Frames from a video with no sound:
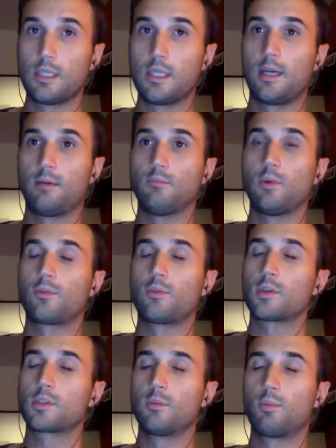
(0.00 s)
Of
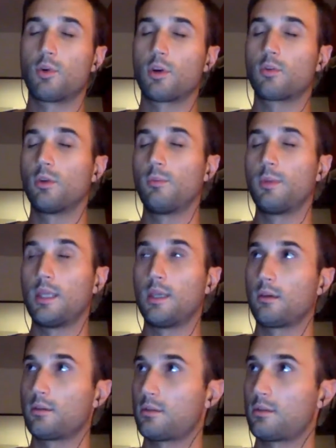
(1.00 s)
course, the board will be
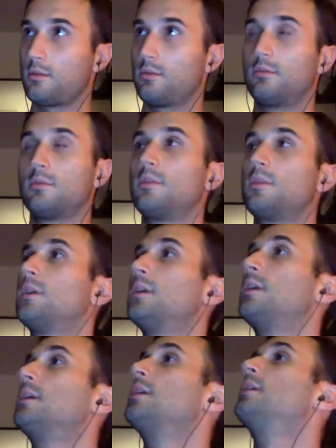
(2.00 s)
here to
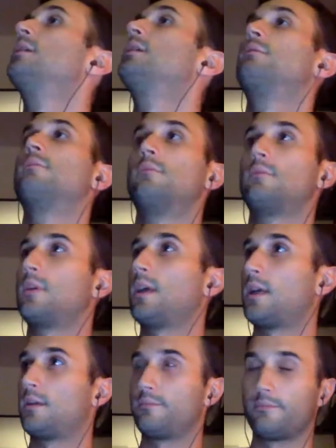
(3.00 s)

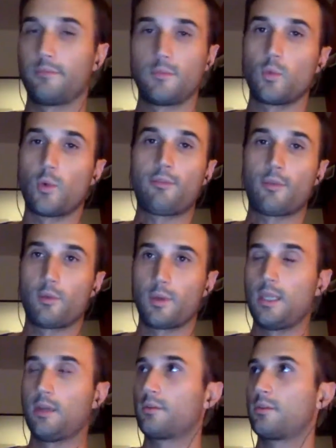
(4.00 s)

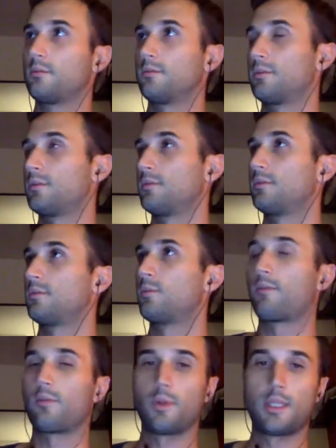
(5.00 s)
referee or to
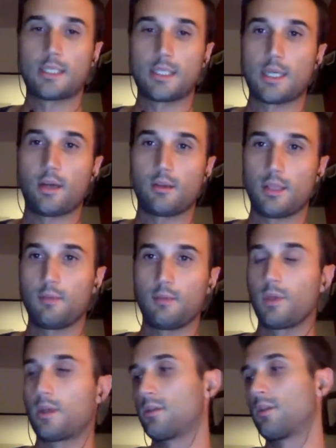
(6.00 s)
referee this entire thing,
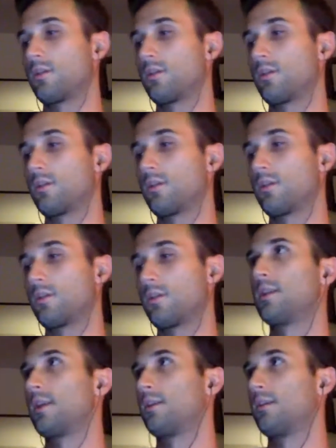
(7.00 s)
because you could also
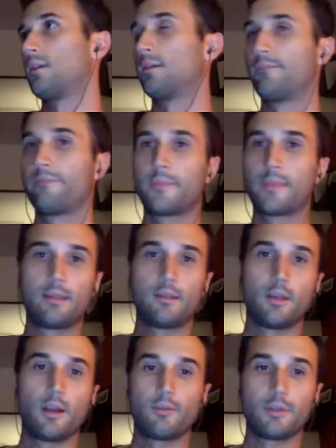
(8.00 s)
imagine that the
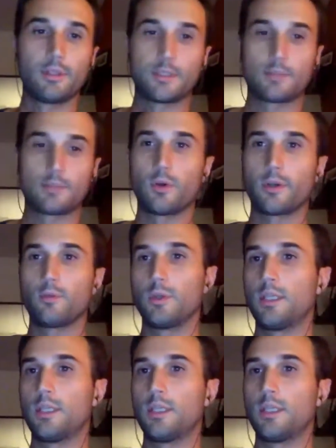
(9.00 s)
governance board